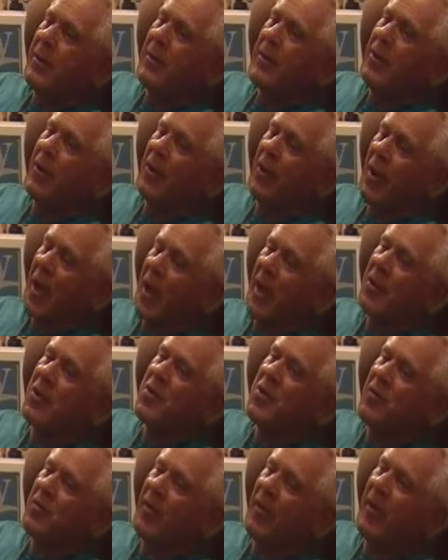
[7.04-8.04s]
The
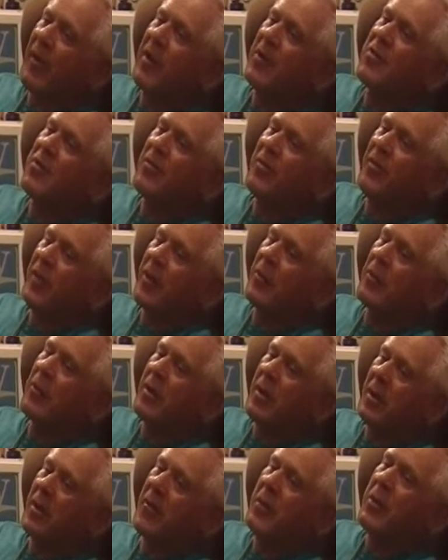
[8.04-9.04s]
United States
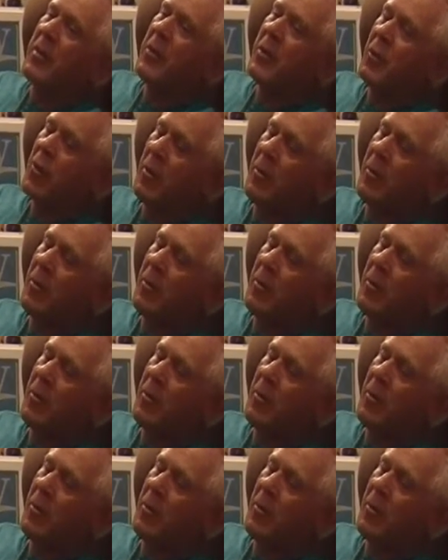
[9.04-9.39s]
federal government